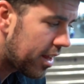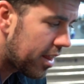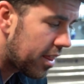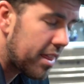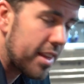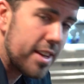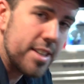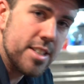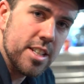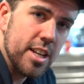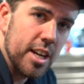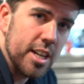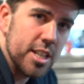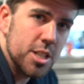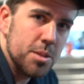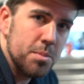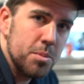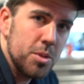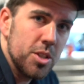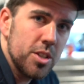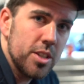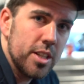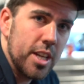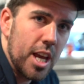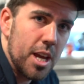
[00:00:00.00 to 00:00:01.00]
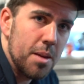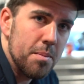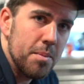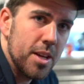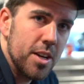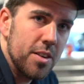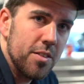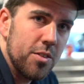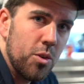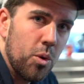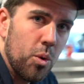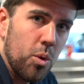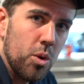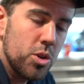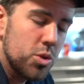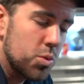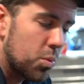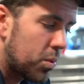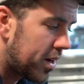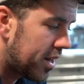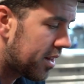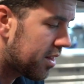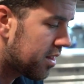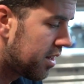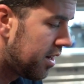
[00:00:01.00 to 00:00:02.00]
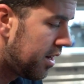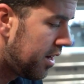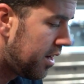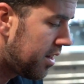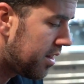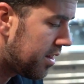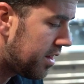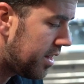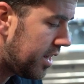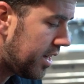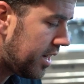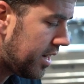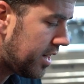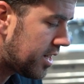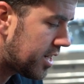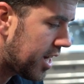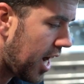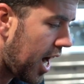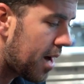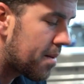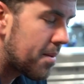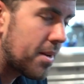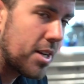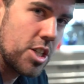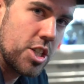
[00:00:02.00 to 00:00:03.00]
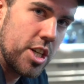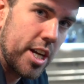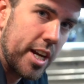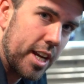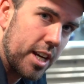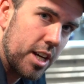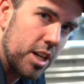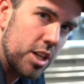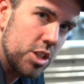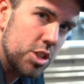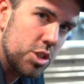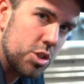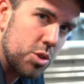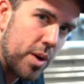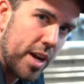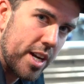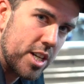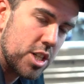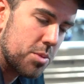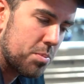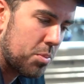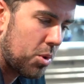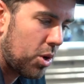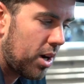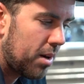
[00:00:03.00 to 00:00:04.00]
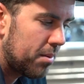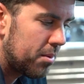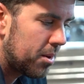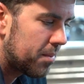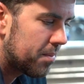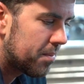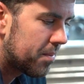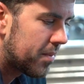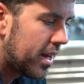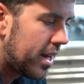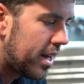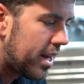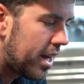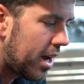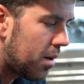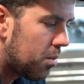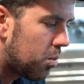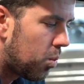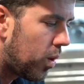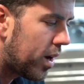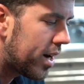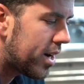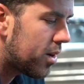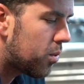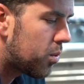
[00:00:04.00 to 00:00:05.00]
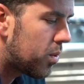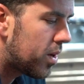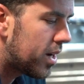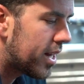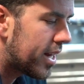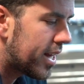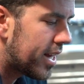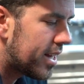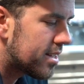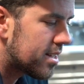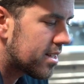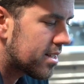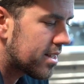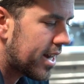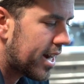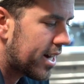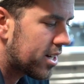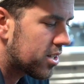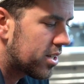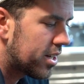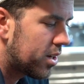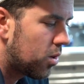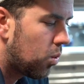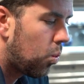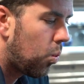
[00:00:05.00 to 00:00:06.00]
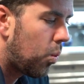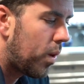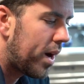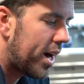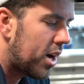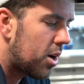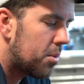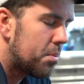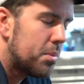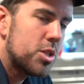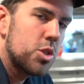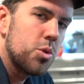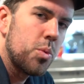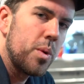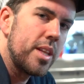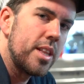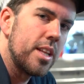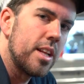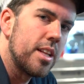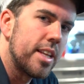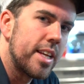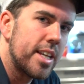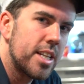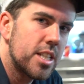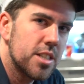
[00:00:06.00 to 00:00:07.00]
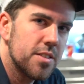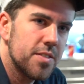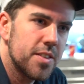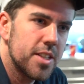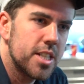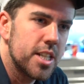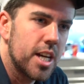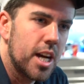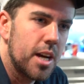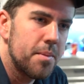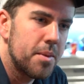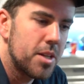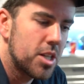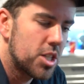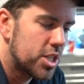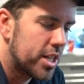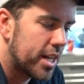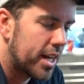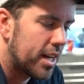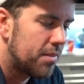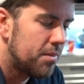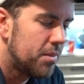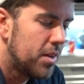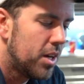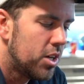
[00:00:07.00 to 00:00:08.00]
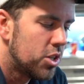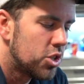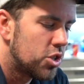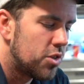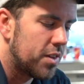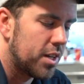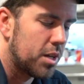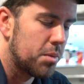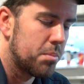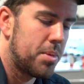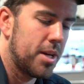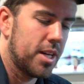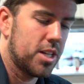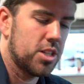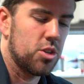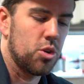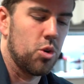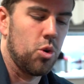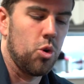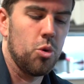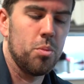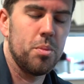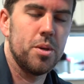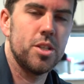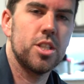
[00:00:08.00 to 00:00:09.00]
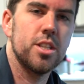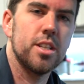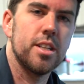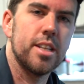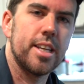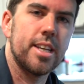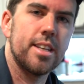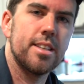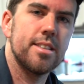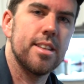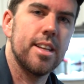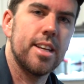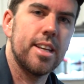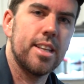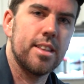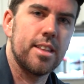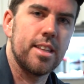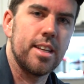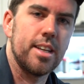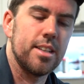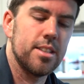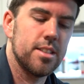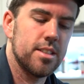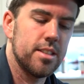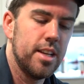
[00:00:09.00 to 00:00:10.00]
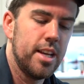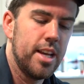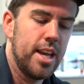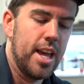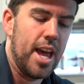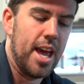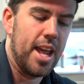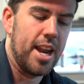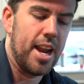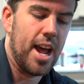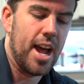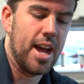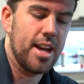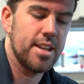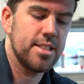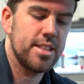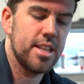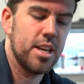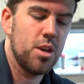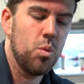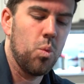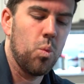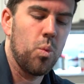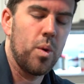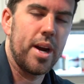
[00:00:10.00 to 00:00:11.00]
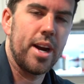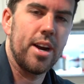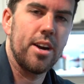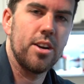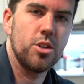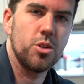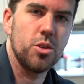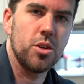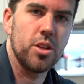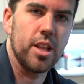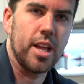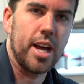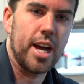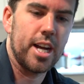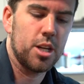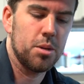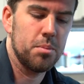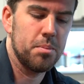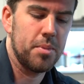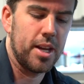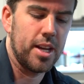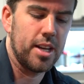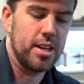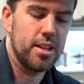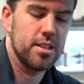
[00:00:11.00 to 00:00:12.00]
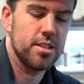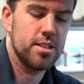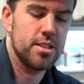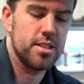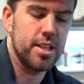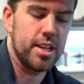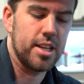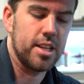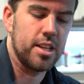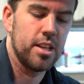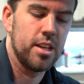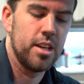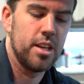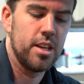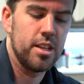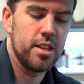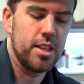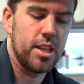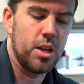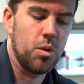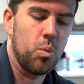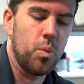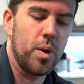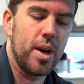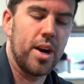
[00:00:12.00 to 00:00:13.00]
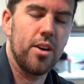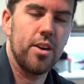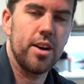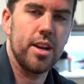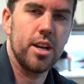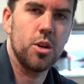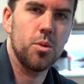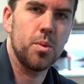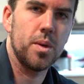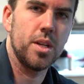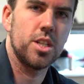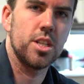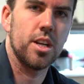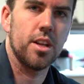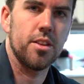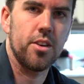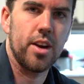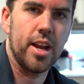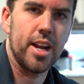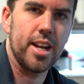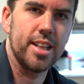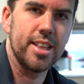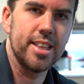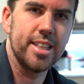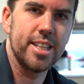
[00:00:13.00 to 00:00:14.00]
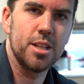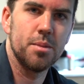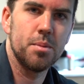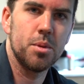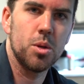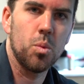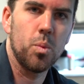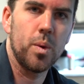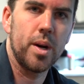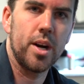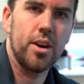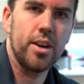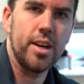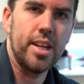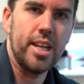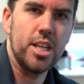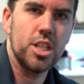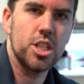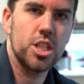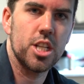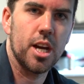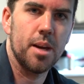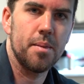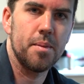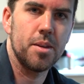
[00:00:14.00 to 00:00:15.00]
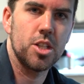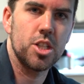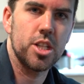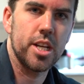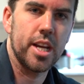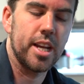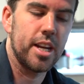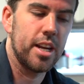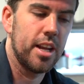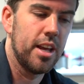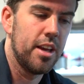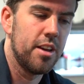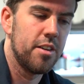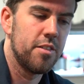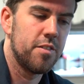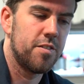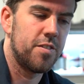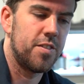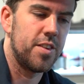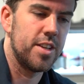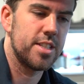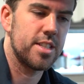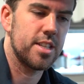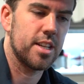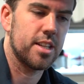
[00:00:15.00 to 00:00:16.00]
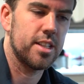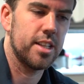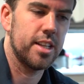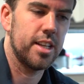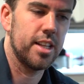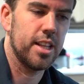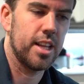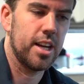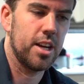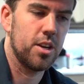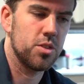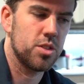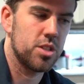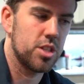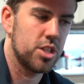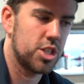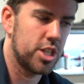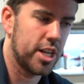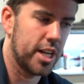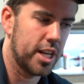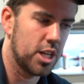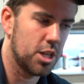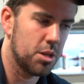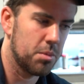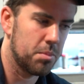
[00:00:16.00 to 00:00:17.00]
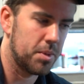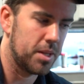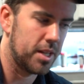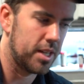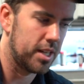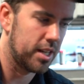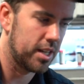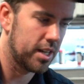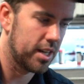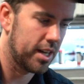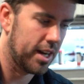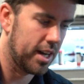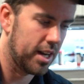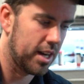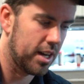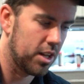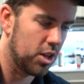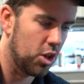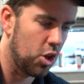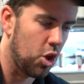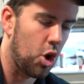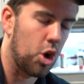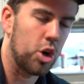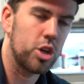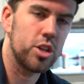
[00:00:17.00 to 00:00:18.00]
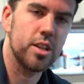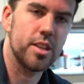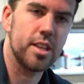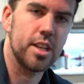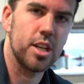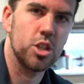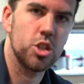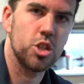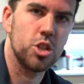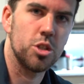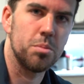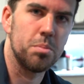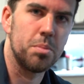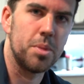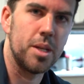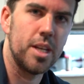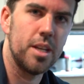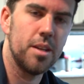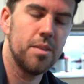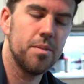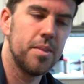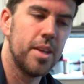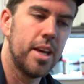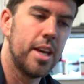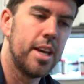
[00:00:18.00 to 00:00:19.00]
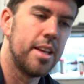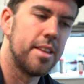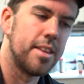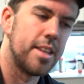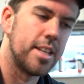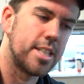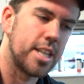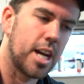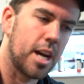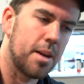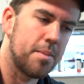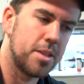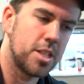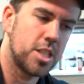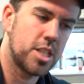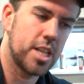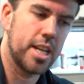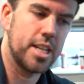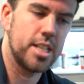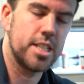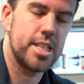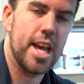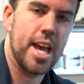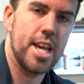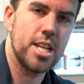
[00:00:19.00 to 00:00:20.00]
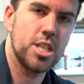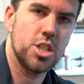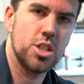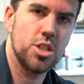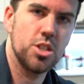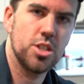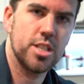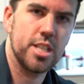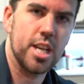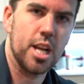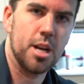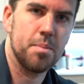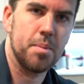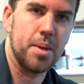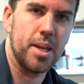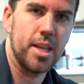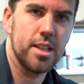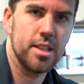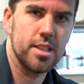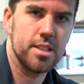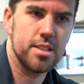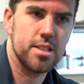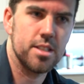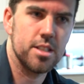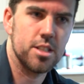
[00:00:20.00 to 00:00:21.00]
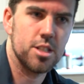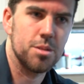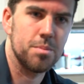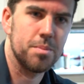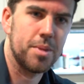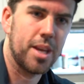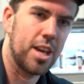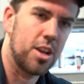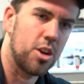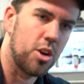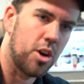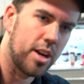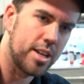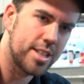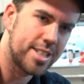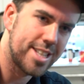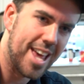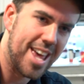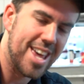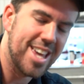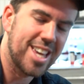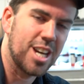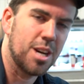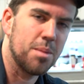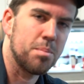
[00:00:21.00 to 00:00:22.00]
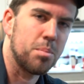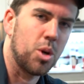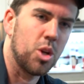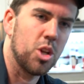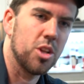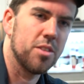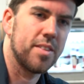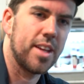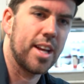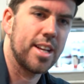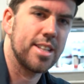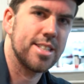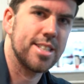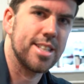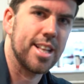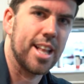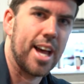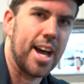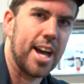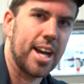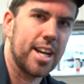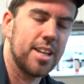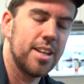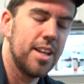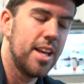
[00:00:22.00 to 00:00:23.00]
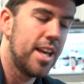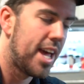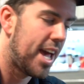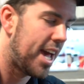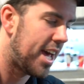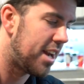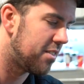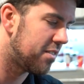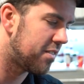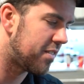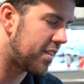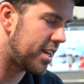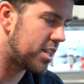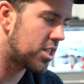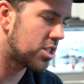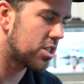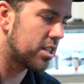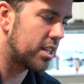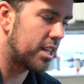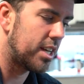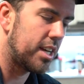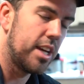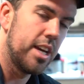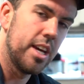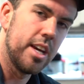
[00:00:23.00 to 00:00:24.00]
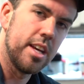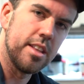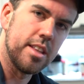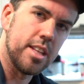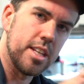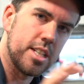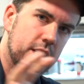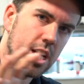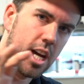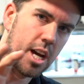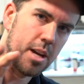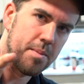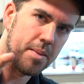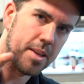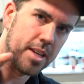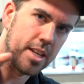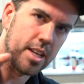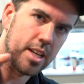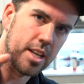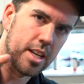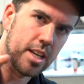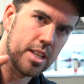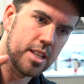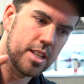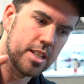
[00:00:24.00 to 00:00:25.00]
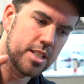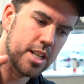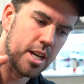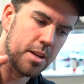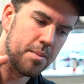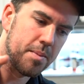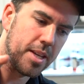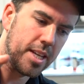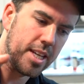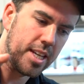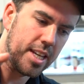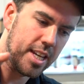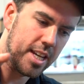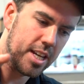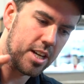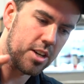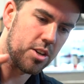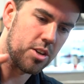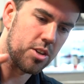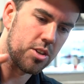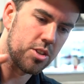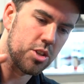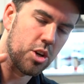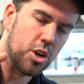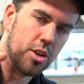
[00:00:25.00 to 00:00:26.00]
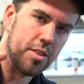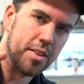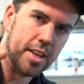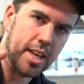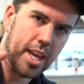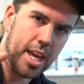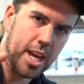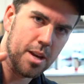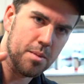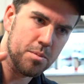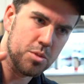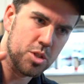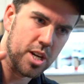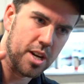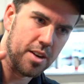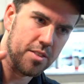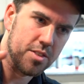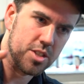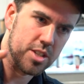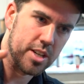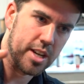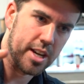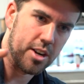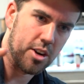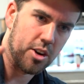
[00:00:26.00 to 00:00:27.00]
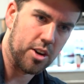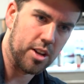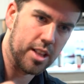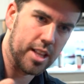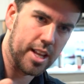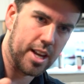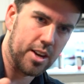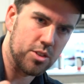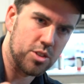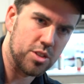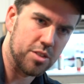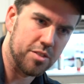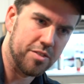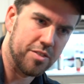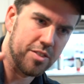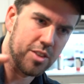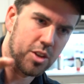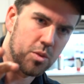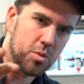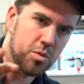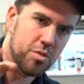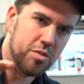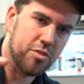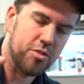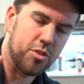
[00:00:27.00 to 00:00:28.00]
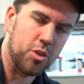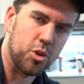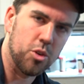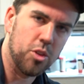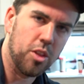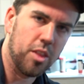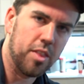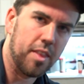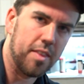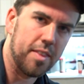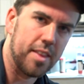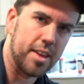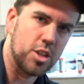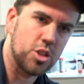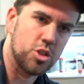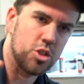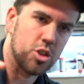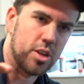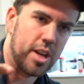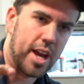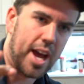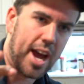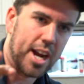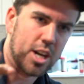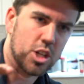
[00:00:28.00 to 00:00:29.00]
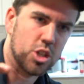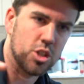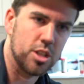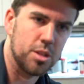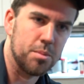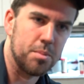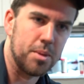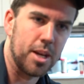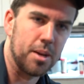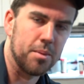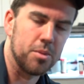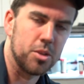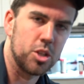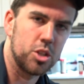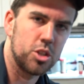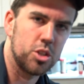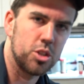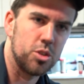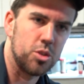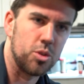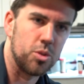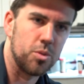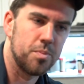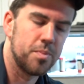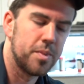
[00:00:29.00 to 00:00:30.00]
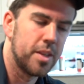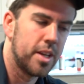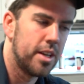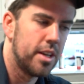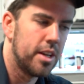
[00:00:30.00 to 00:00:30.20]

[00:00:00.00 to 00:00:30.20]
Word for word: This customer came in, of course, with the timing chain stretch problem. And what it really is is actually wear between the links of the timing chain. So if you can picture a whole bunch of links like this, and as they wear due to lack of maintenance, they, they wear into each other, and a little bit of wear in each timing chain physically allows the chain to be uh, longer than it should be. The timing chain tensioner setup in the system cannot take up all of that slack, and eventually the timing, the timing gears on the camshaft side are allowed to float further than they should actually be able to do.